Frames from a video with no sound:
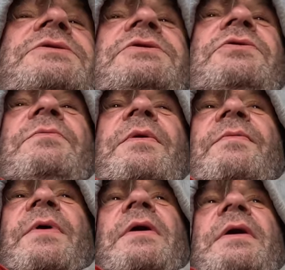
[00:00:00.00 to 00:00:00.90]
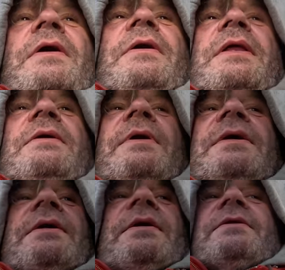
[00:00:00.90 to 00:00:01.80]
she don't want. So, okay.
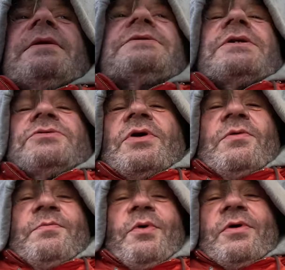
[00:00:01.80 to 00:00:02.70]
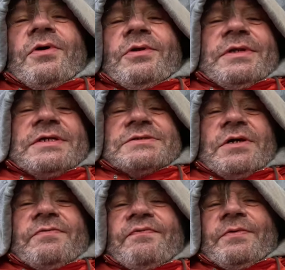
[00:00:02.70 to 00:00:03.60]
Anyway, listen, don't put all this
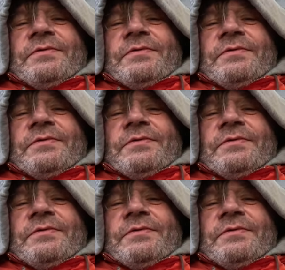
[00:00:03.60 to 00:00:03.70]
on. No,